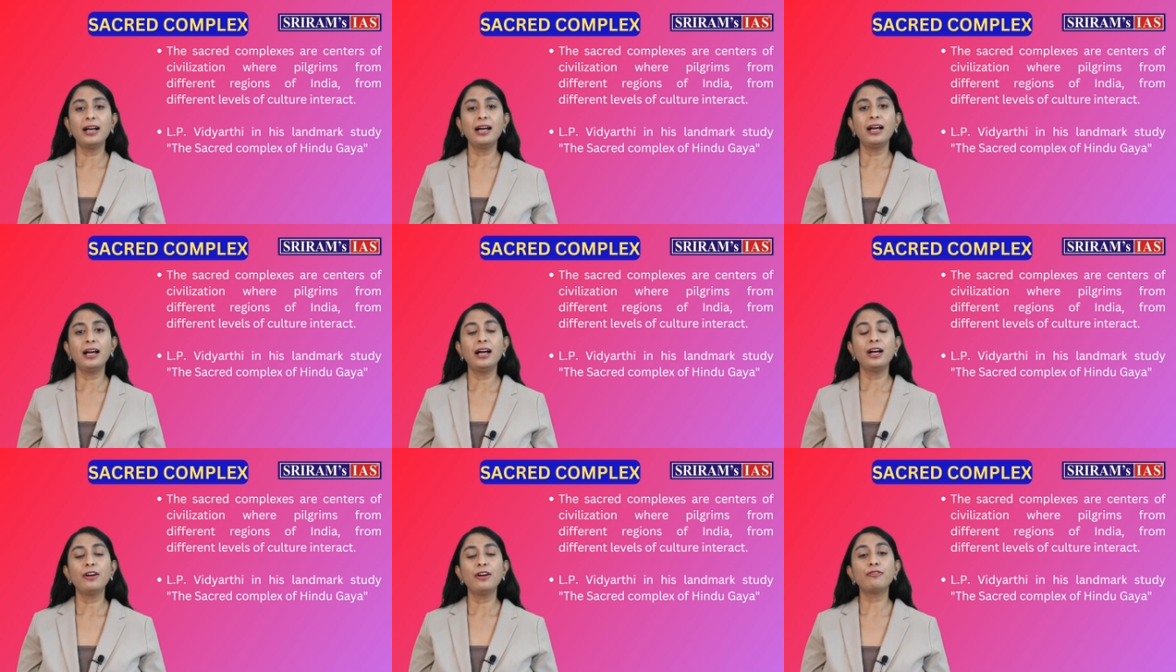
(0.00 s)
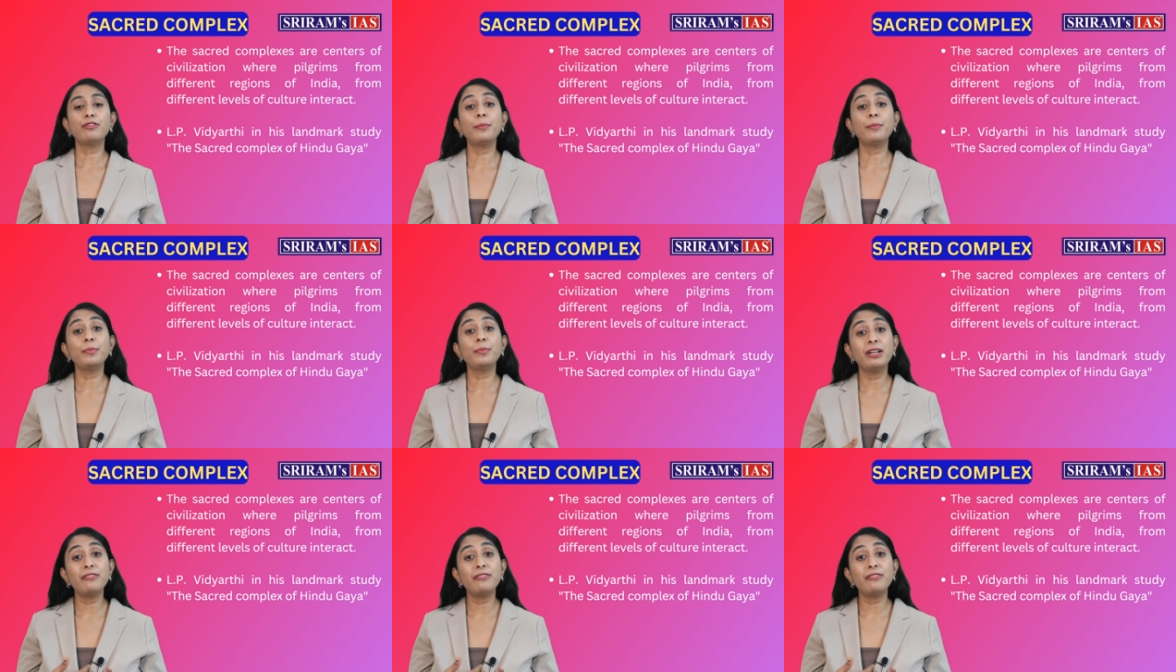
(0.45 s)
from
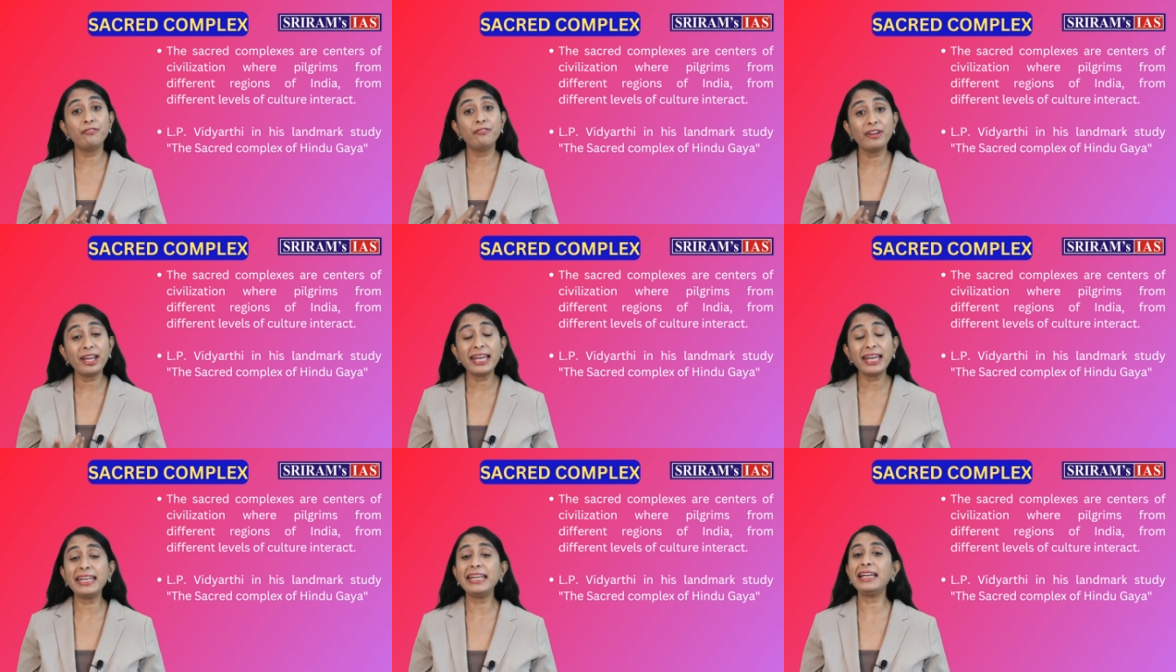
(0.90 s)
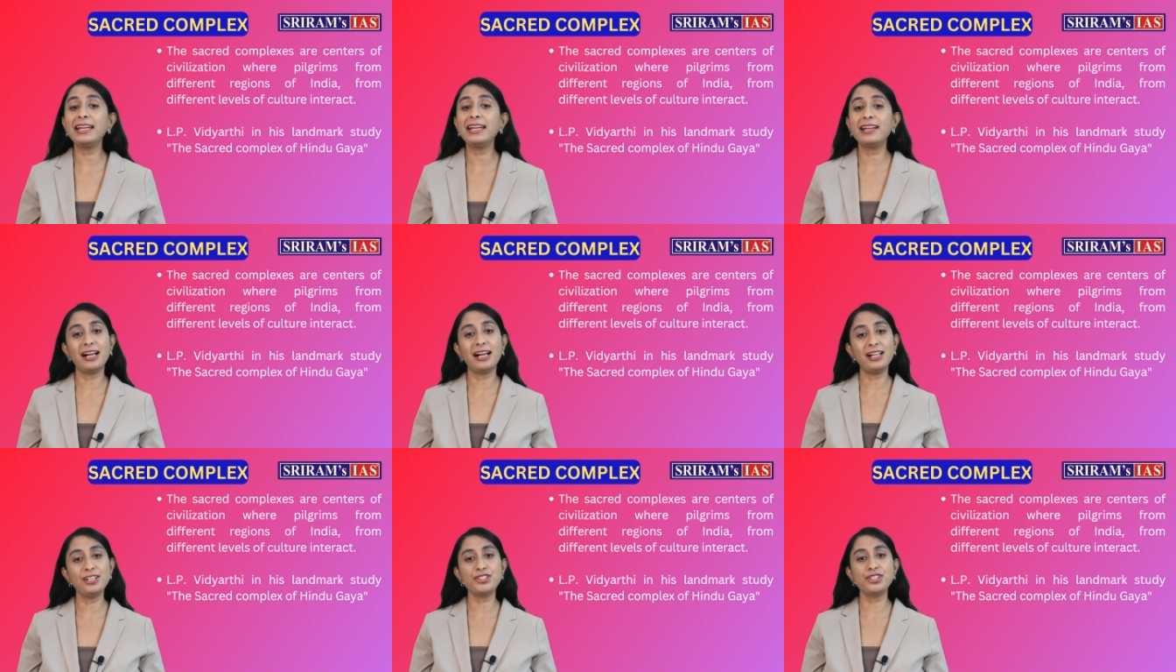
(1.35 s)
varying
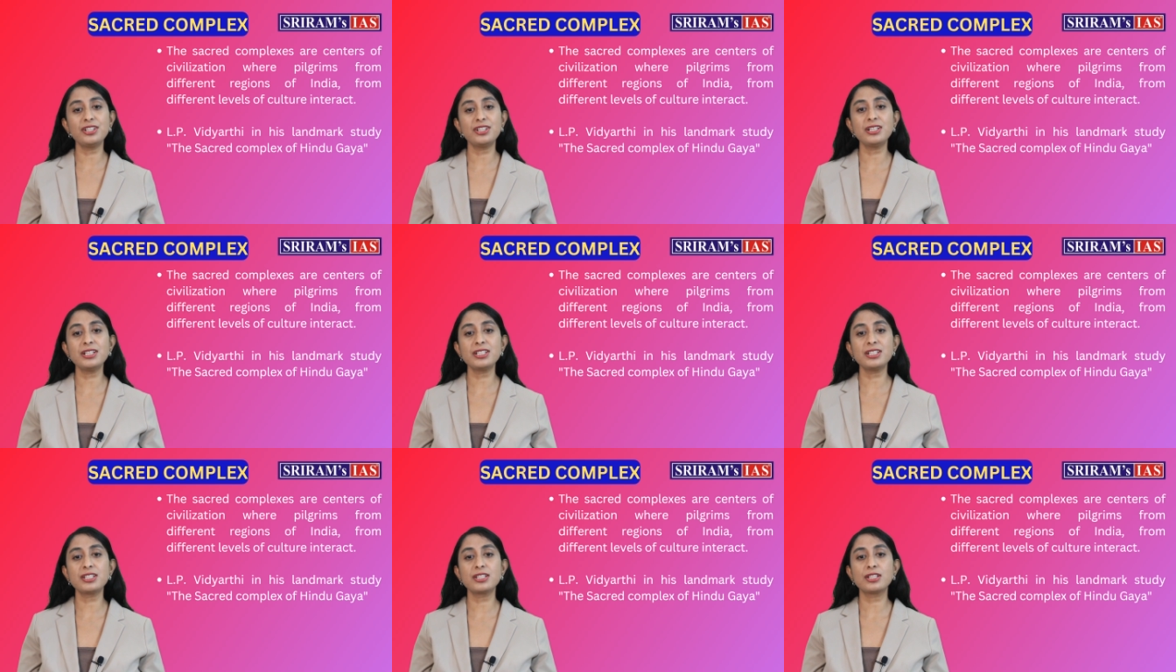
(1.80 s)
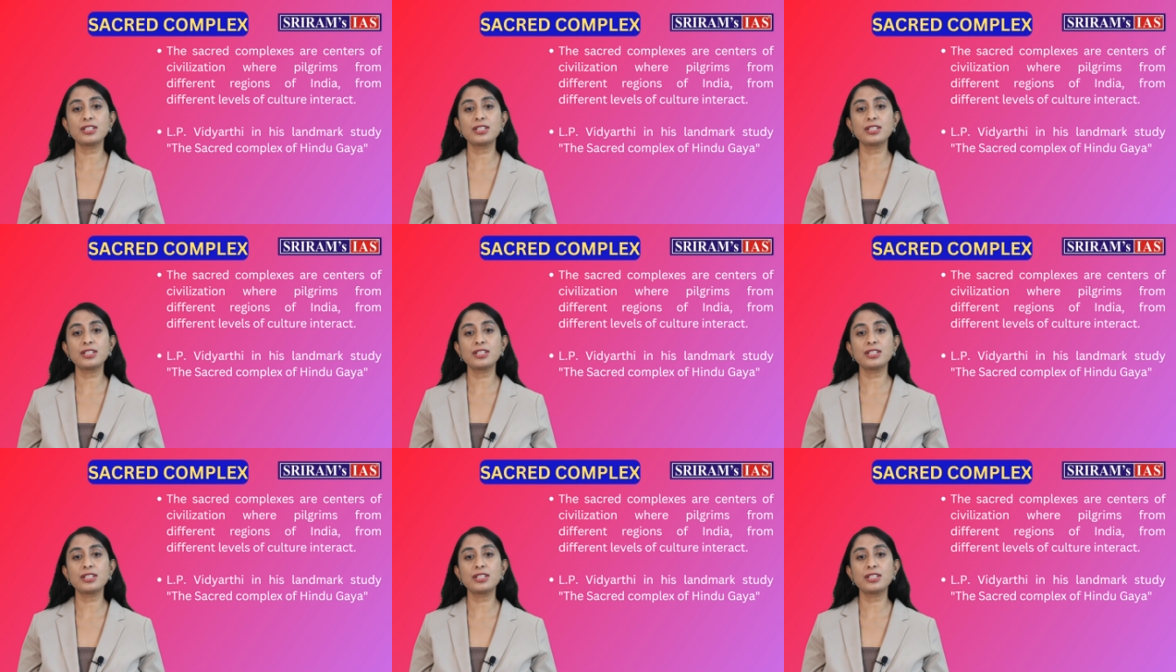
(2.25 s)
cultures,